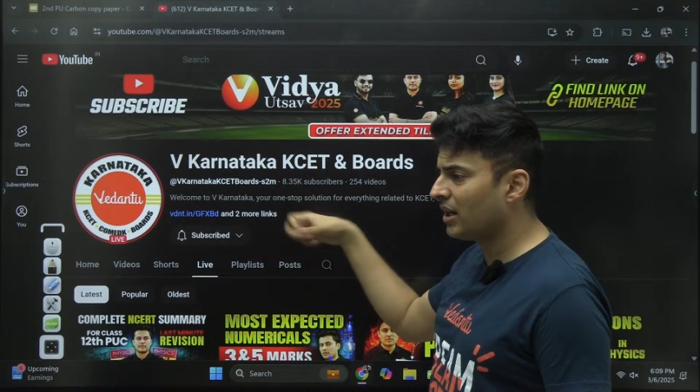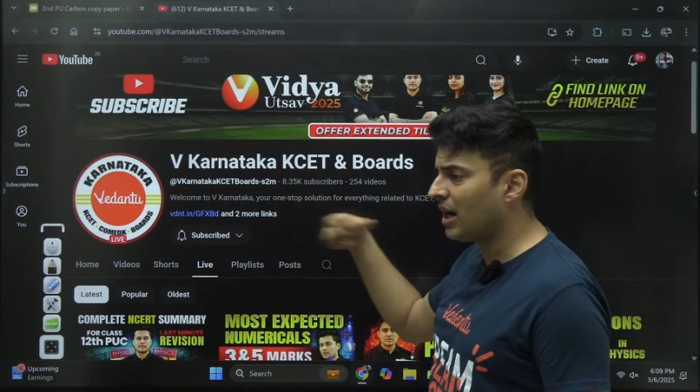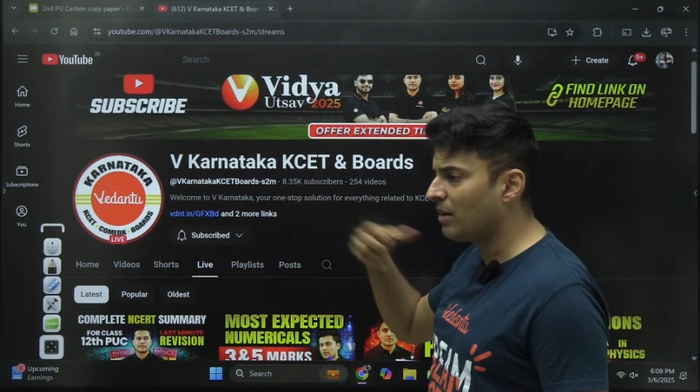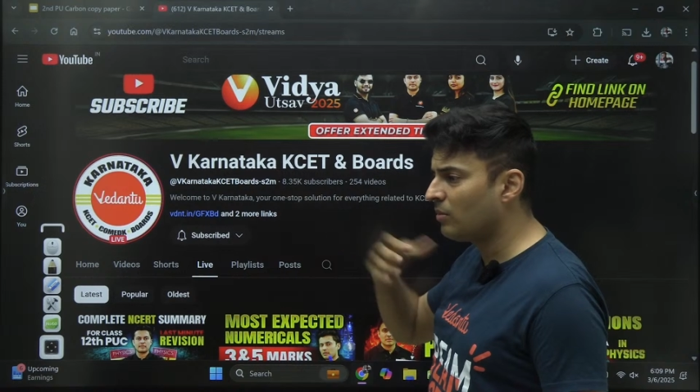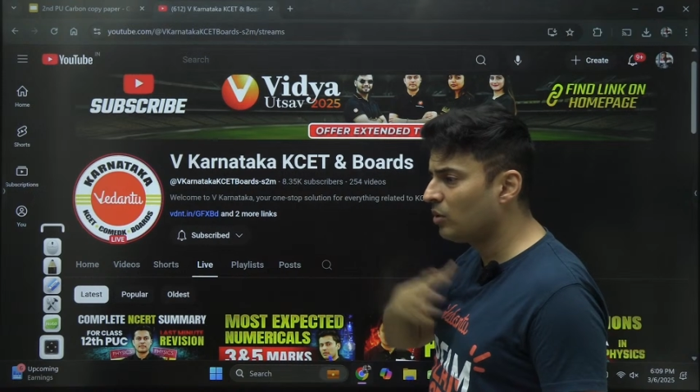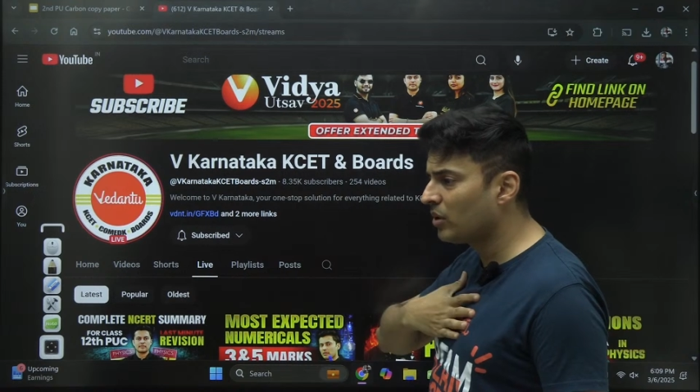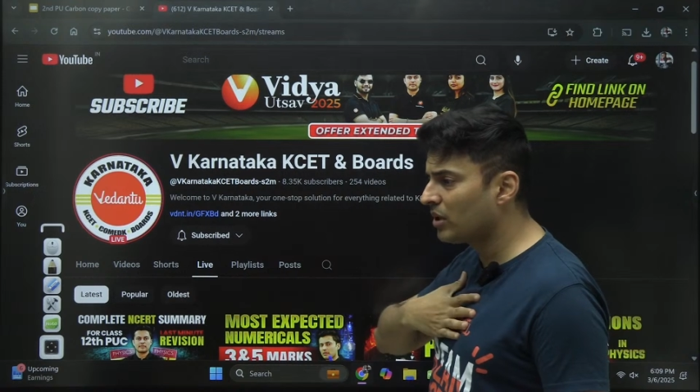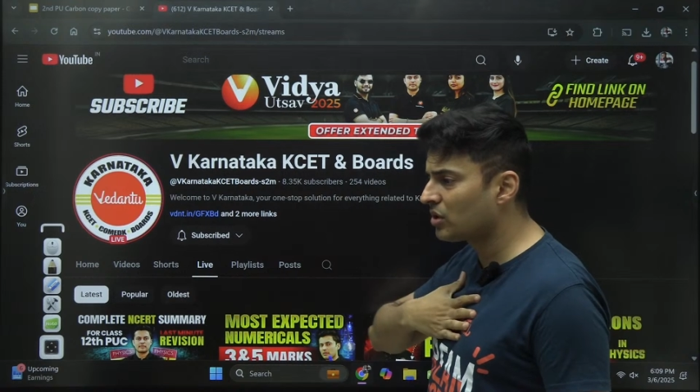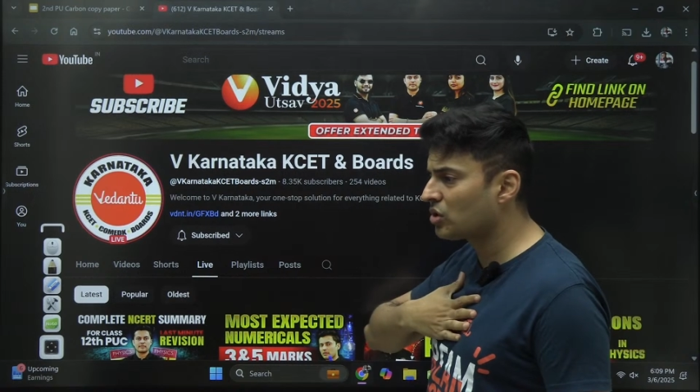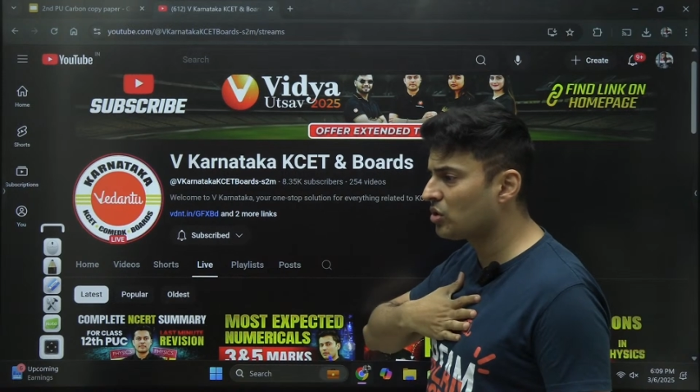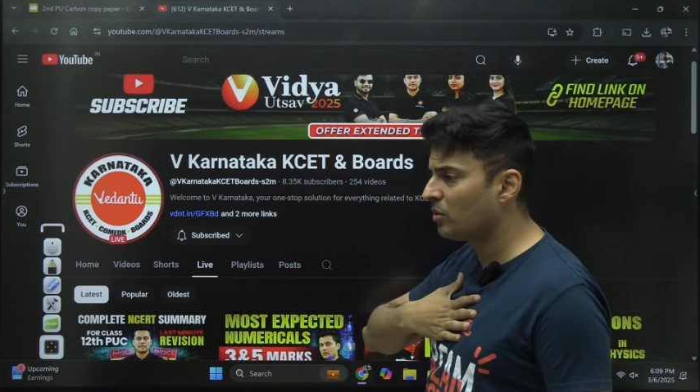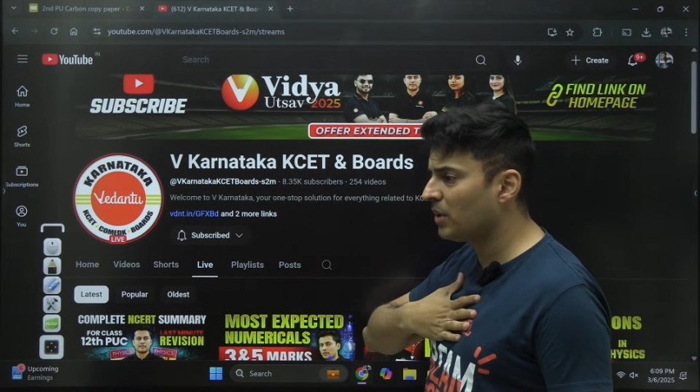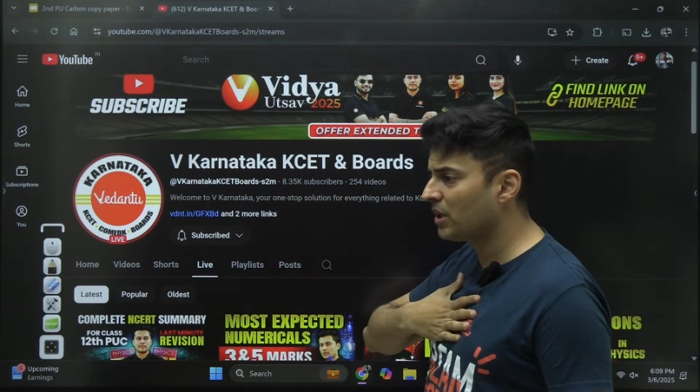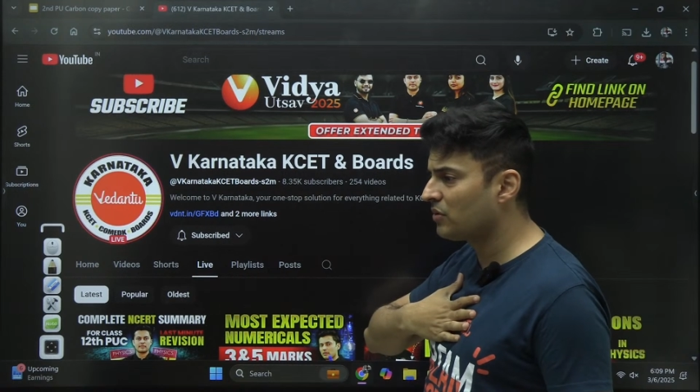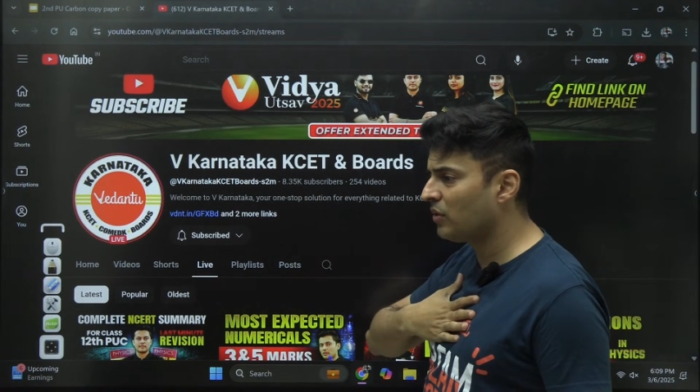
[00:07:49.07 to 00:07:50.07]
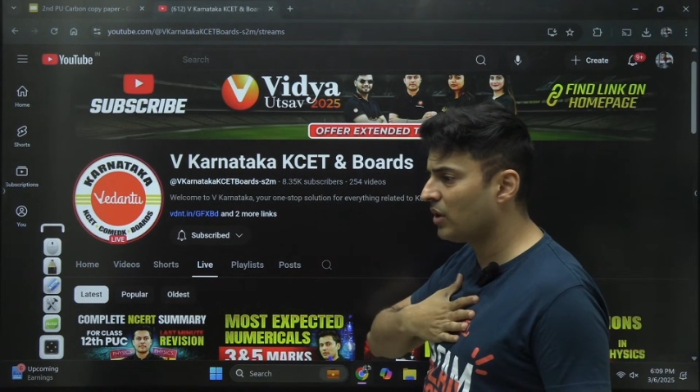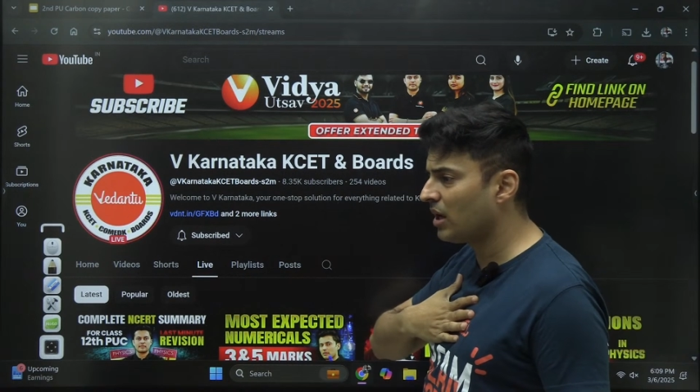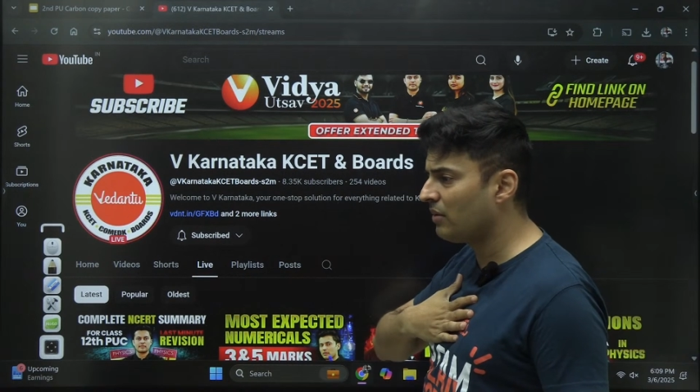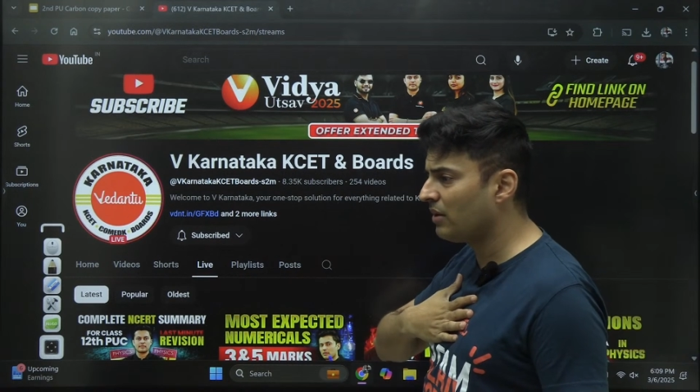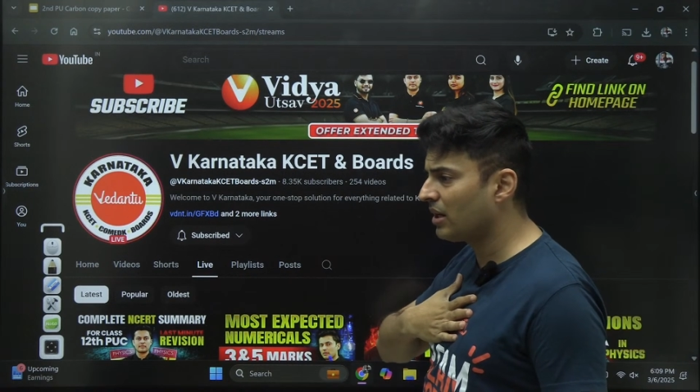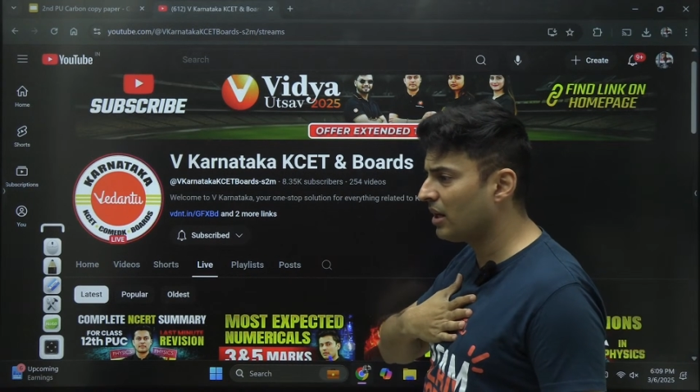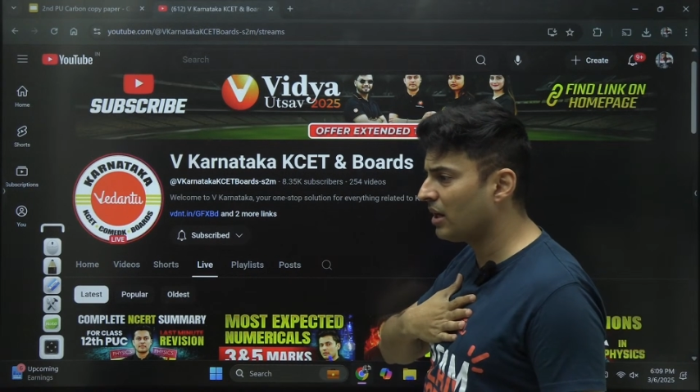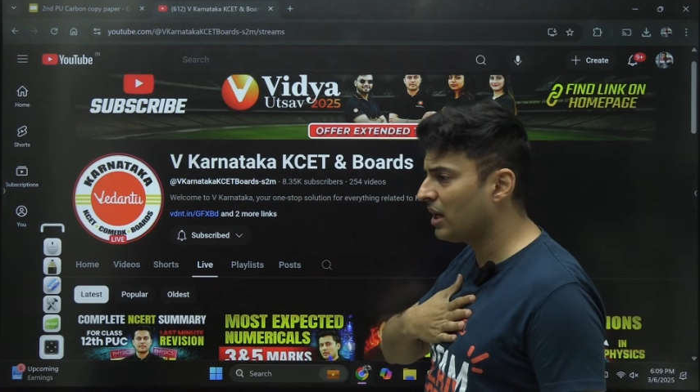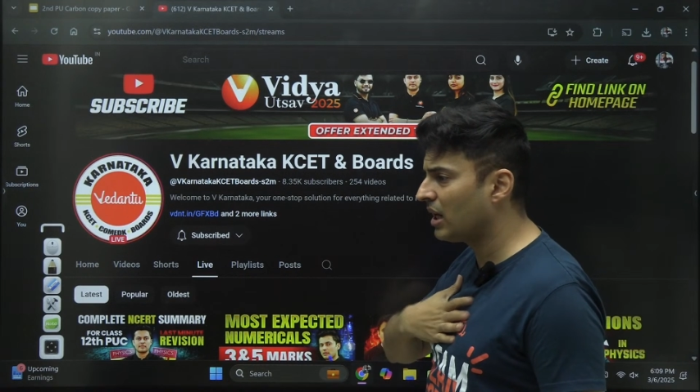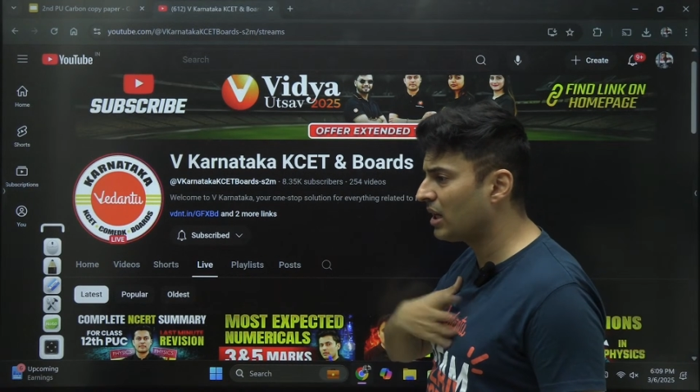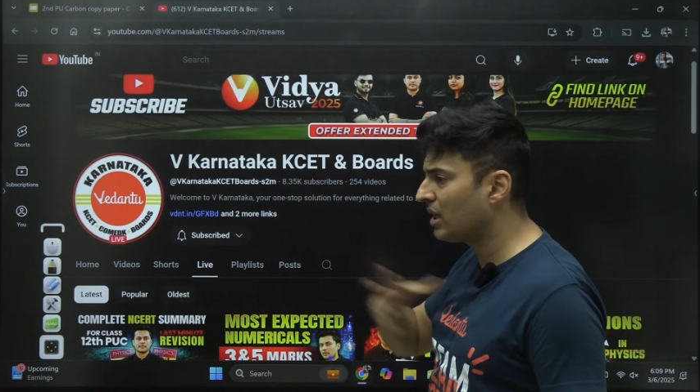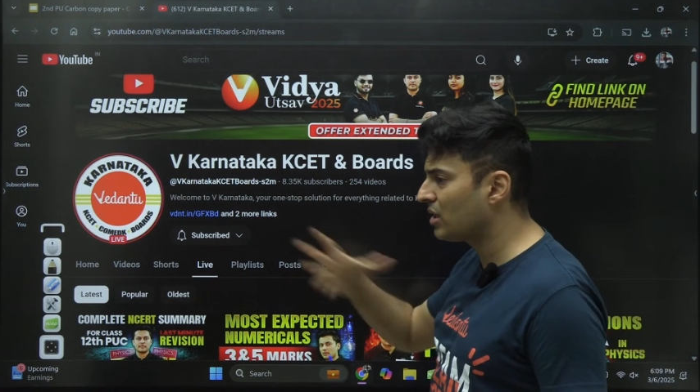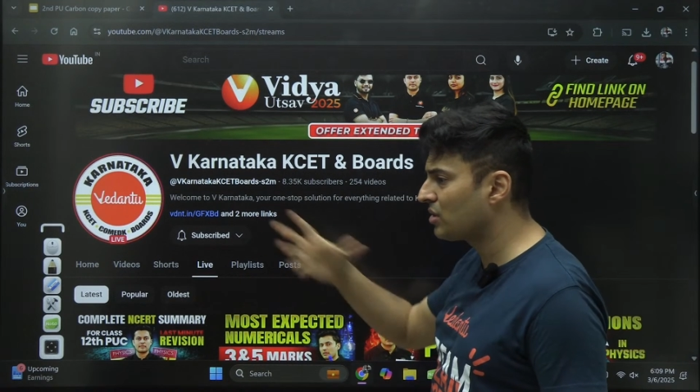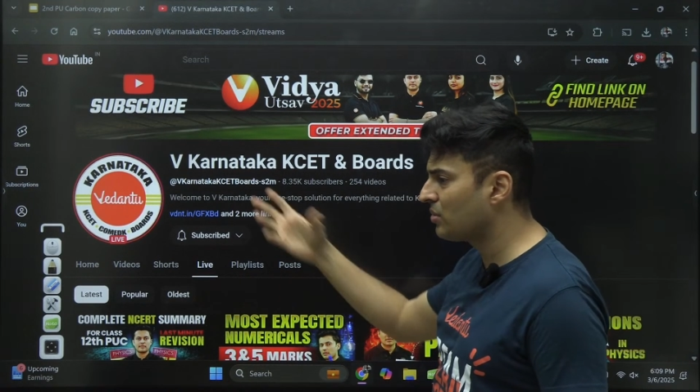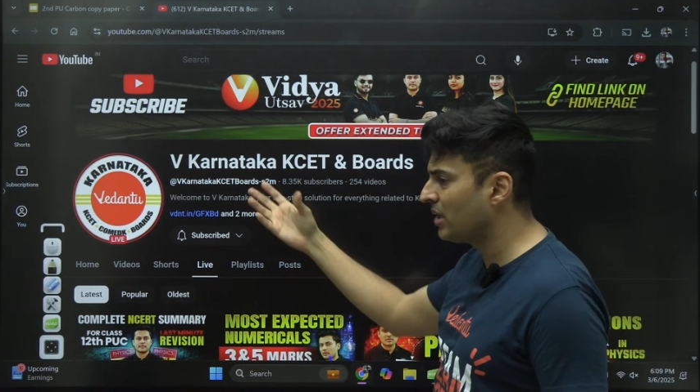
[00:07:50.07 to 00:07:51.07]
I'm doing so much for our
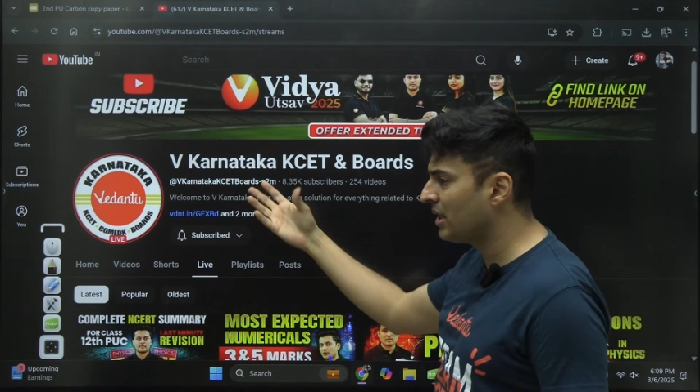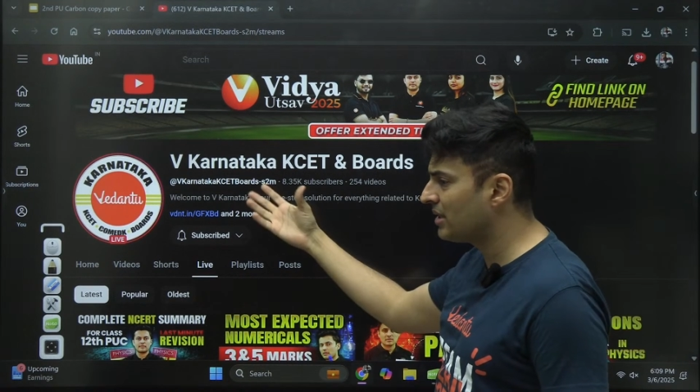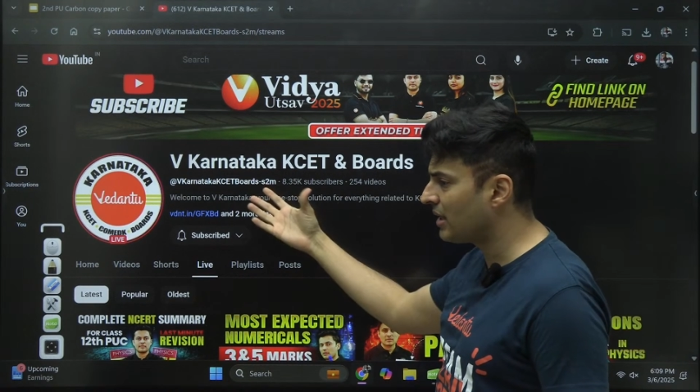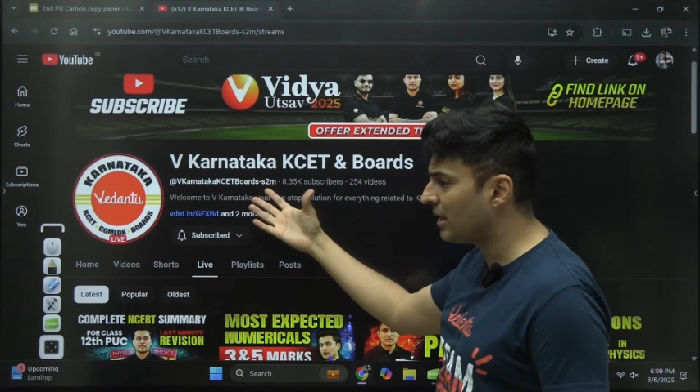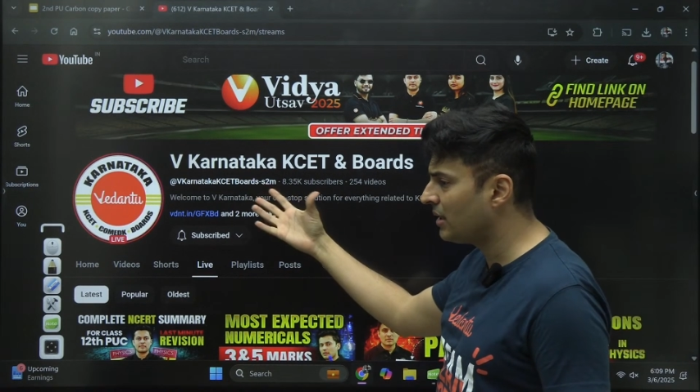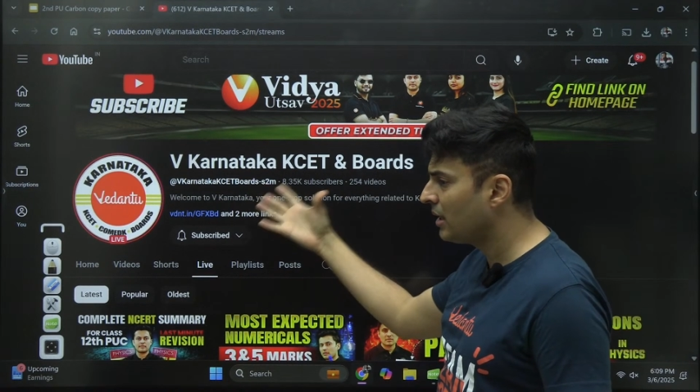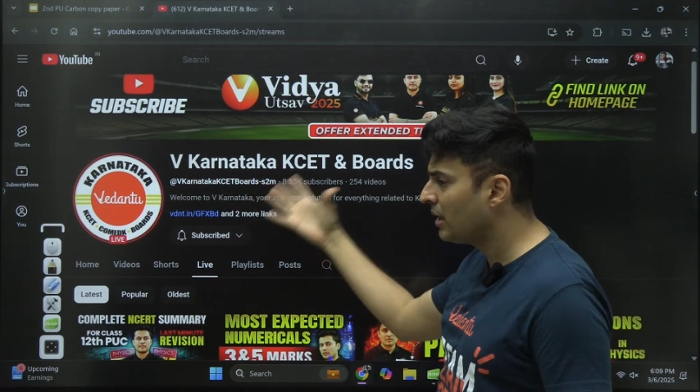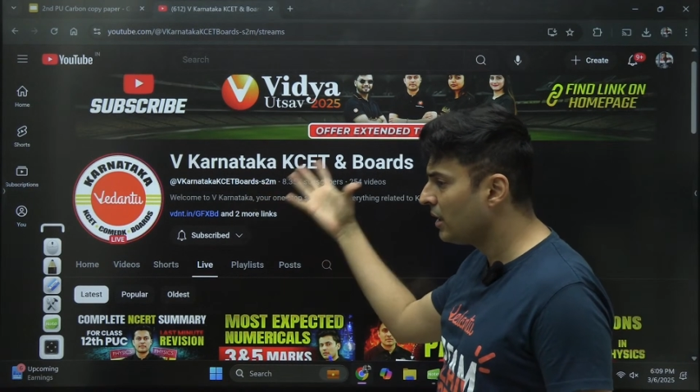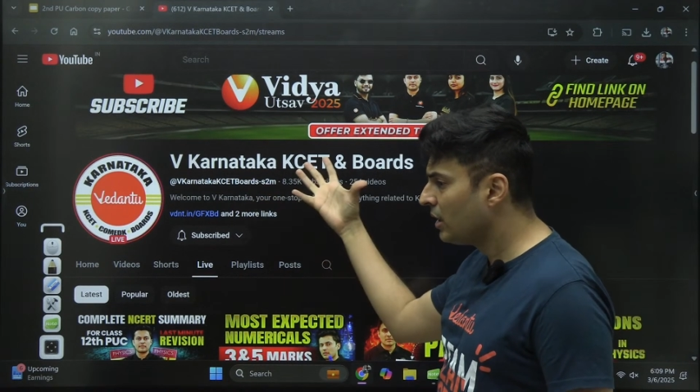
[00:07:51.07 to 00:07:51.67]
Karnataka students, and